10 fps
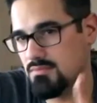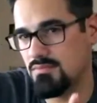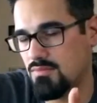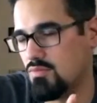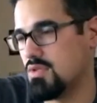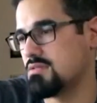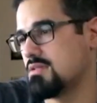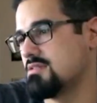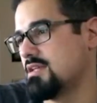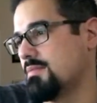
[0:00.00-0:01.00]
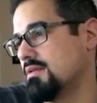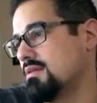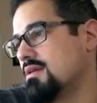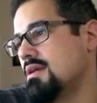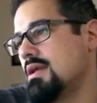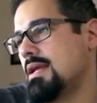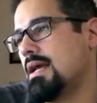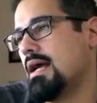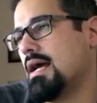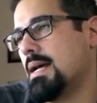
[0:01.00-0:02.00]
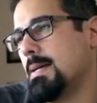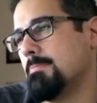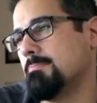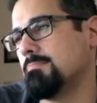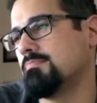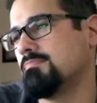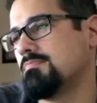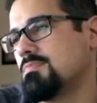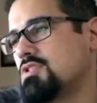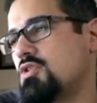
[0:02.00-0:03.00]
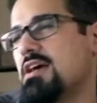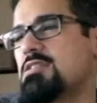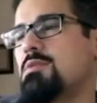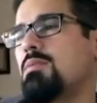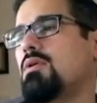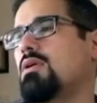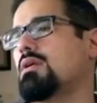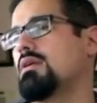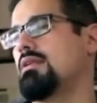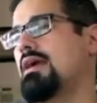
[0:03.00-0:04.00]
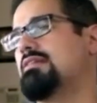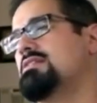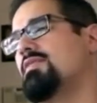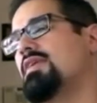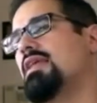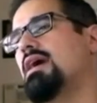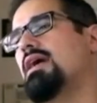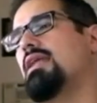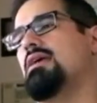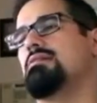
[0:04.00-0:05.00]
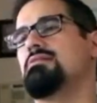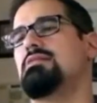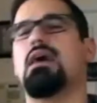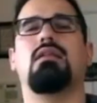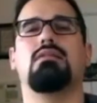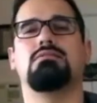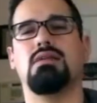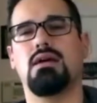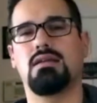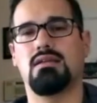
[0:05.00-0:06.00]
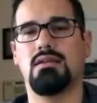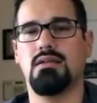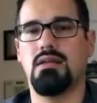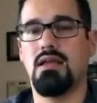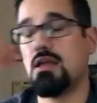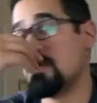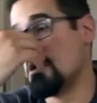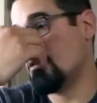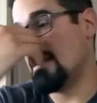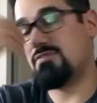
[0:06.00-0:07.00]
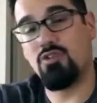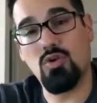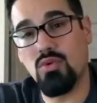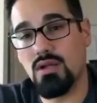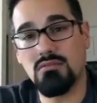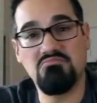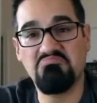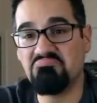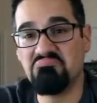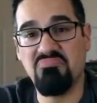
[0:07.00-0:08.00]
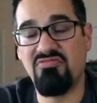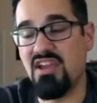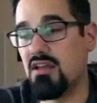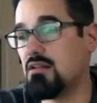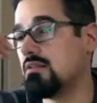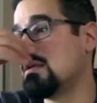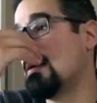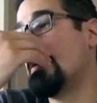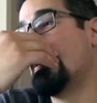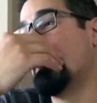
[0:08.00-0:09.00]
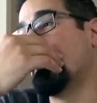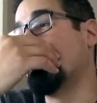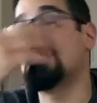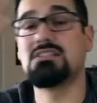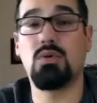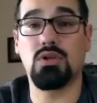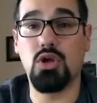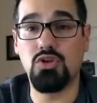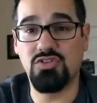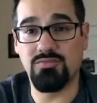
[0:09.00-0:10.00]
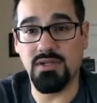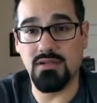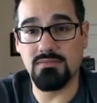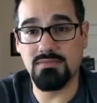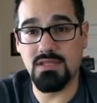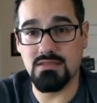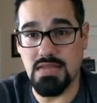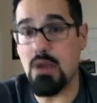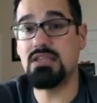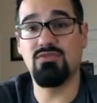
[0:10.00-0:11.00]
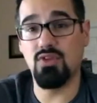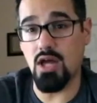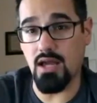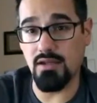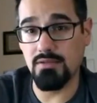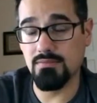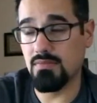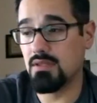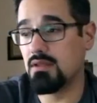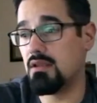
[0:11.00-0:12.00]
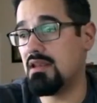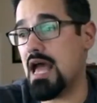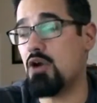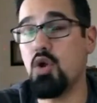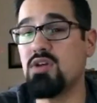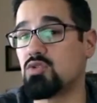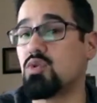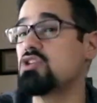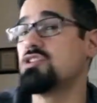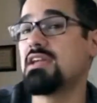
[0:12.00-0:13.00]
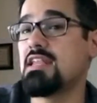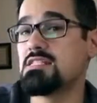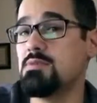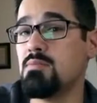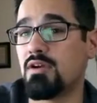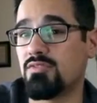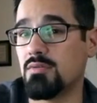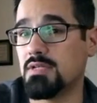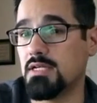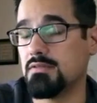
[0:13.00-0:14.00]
Well, good statement. So now Spielberg in 1979 is down on his luck. 1941 failed. He doesn't know where to go to from here because now he's flawed. Now no one's rushing to get a Spielberg film done.